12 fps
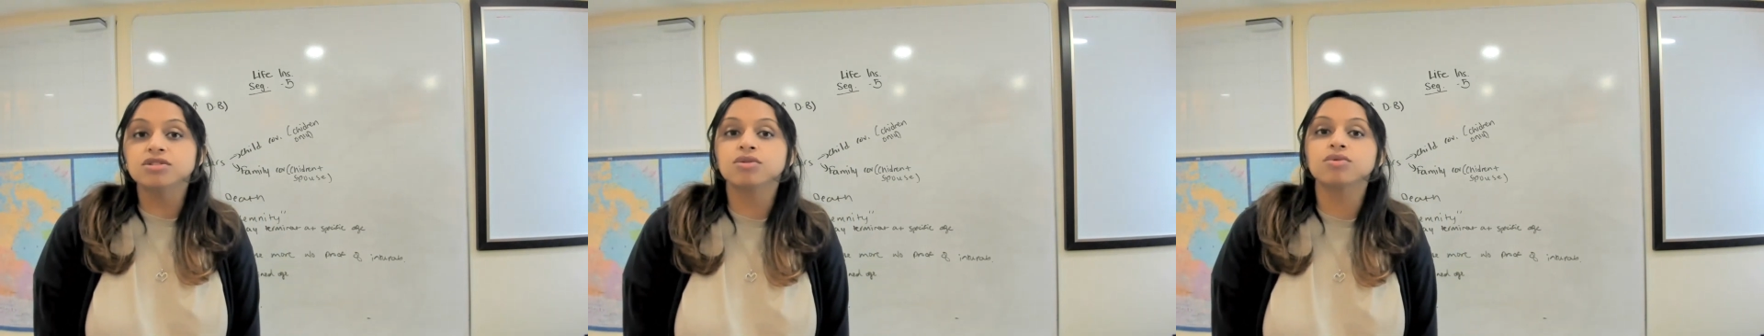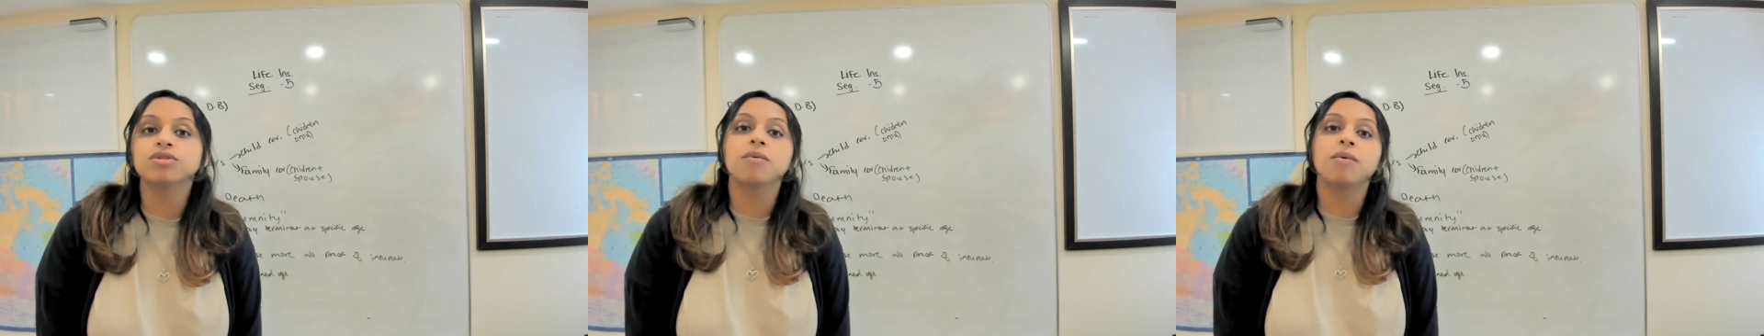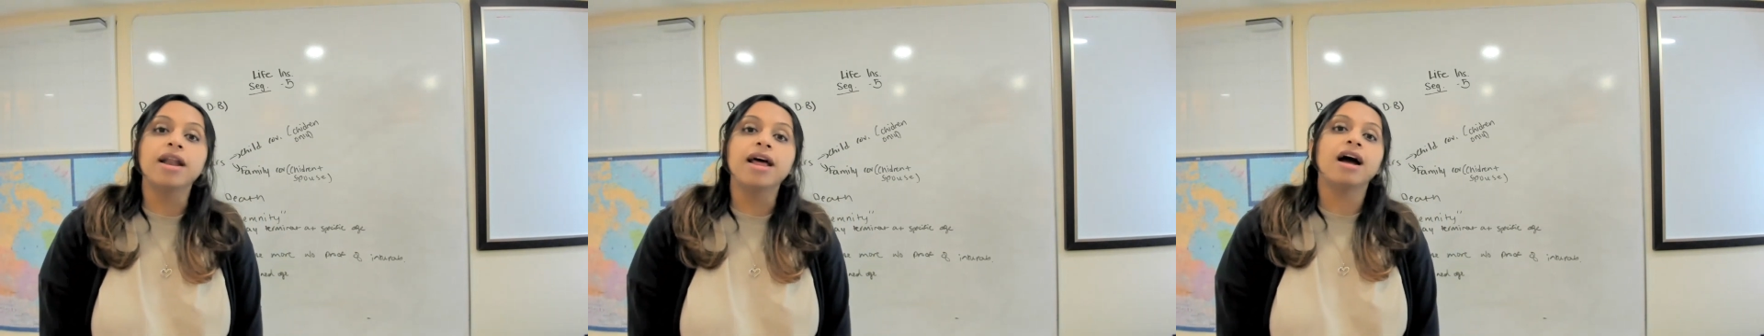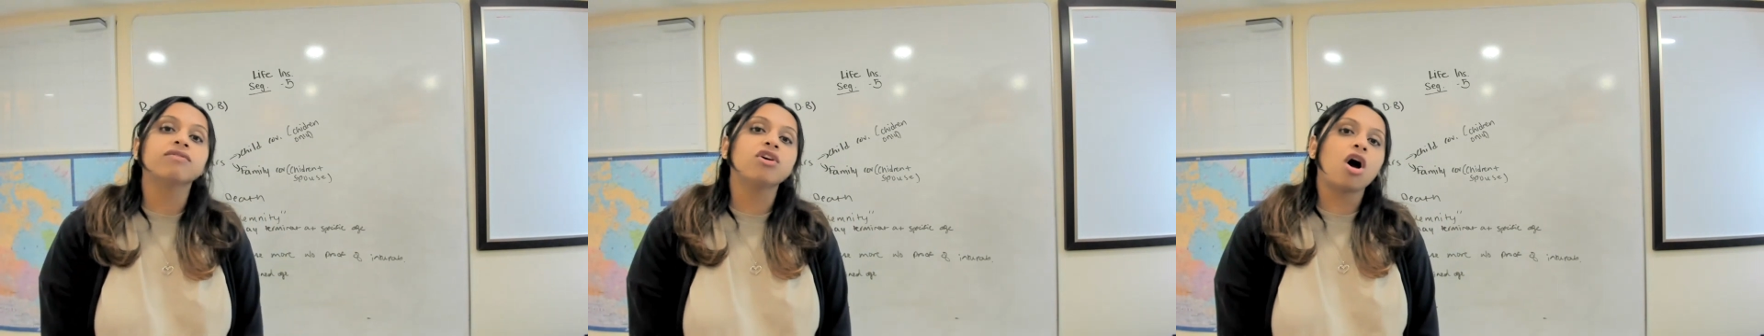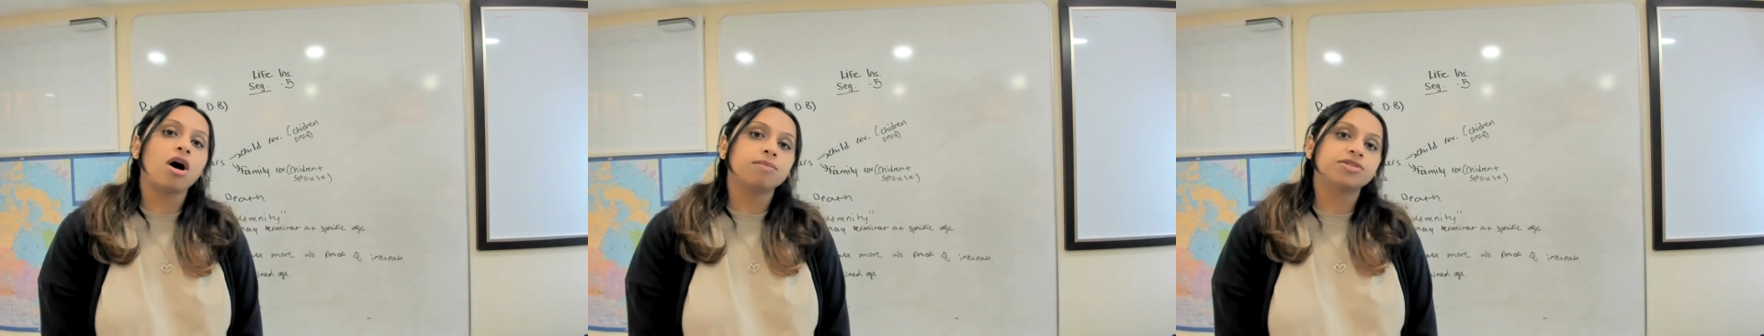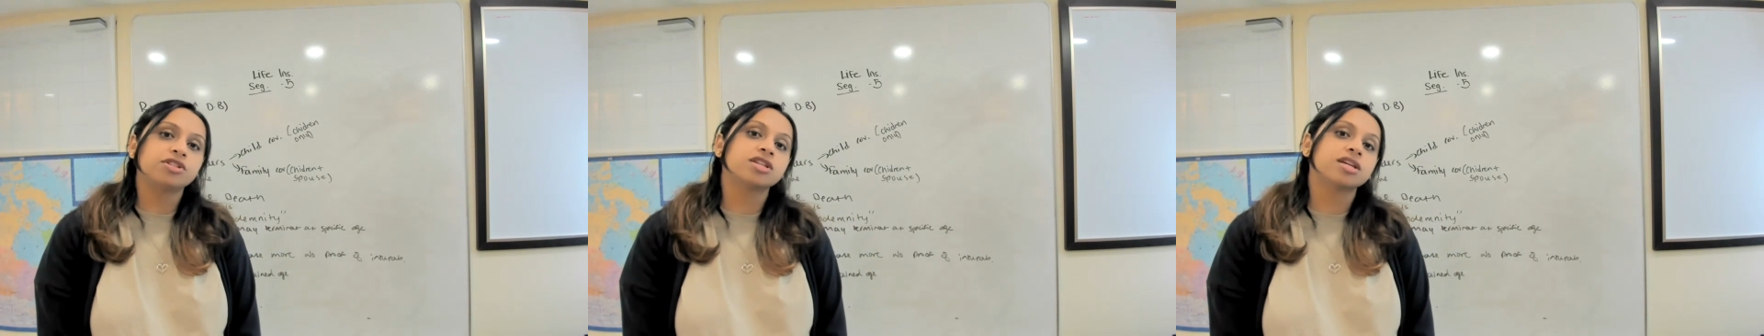So they want to have the
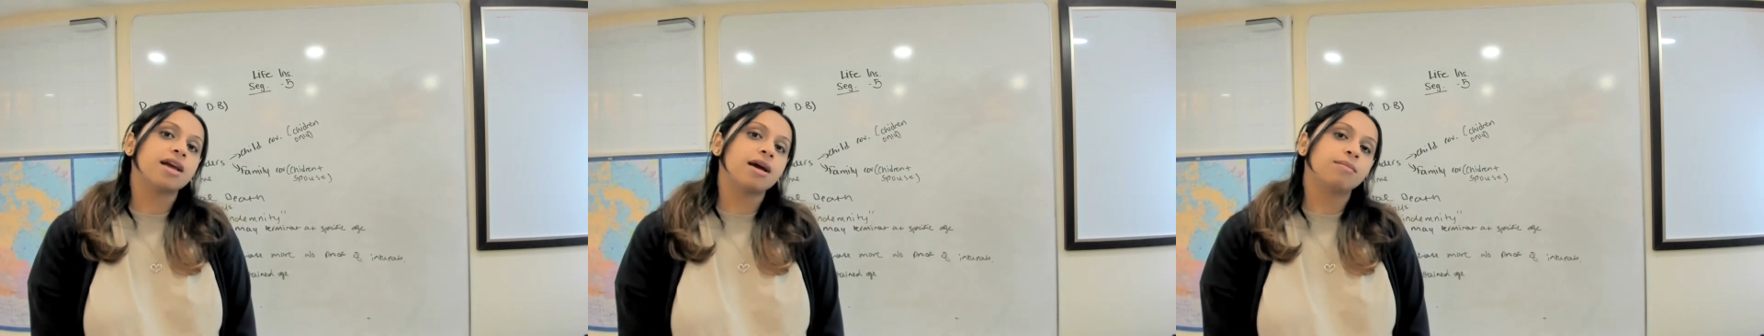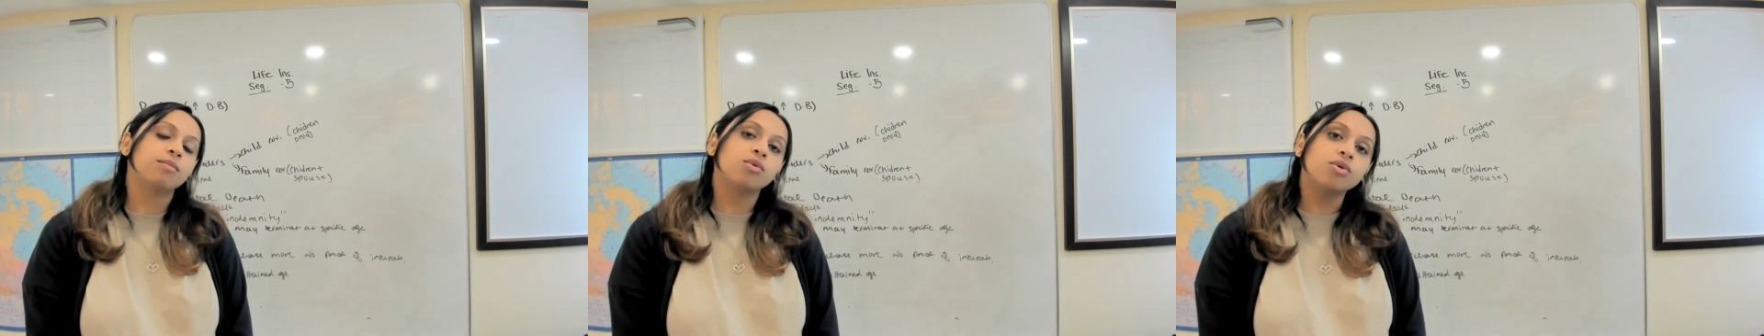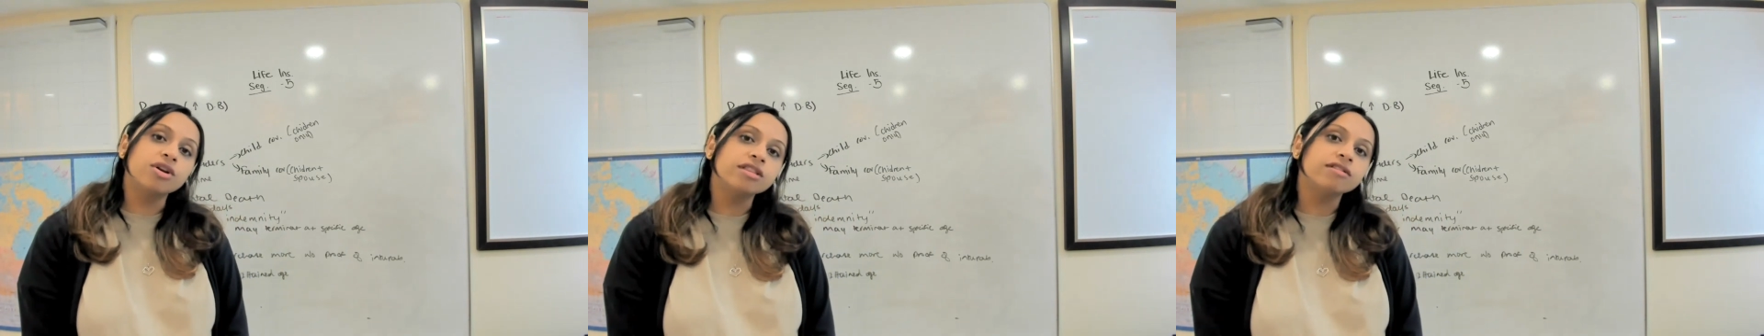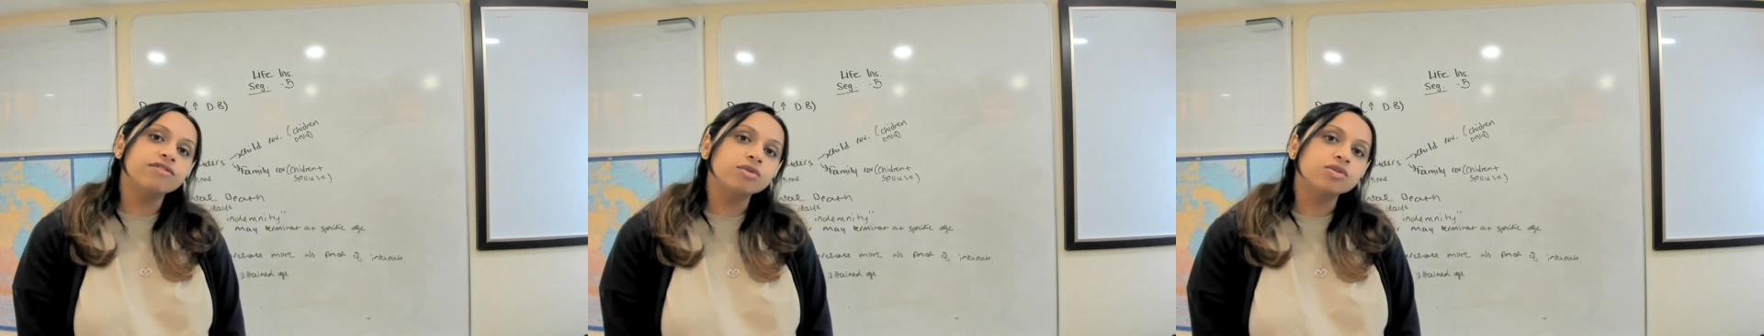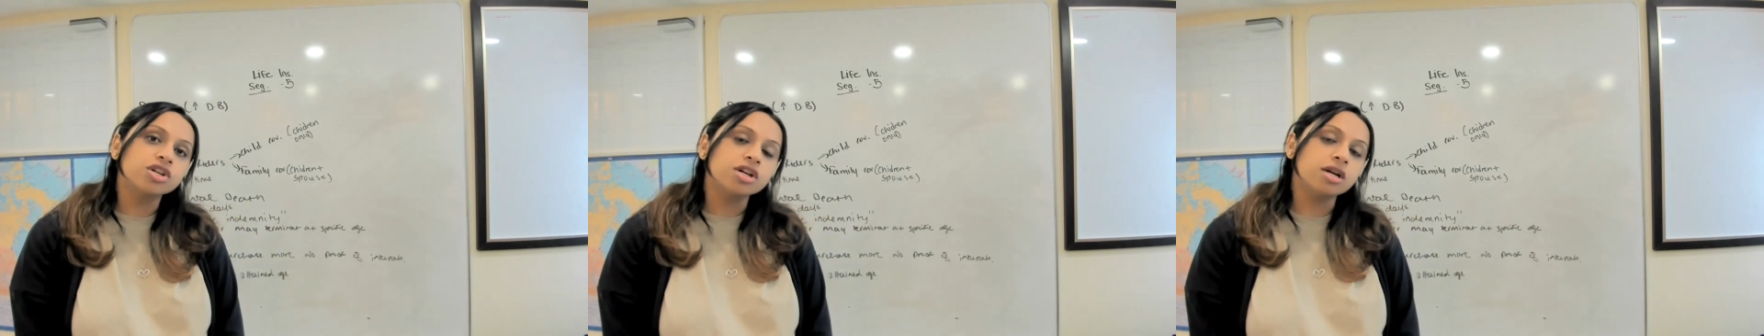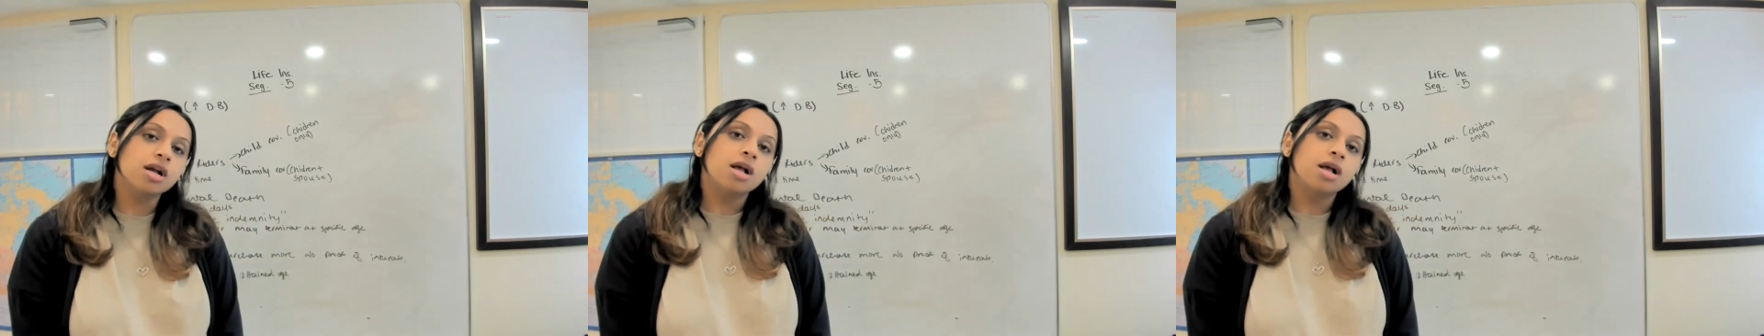option to get more in the future,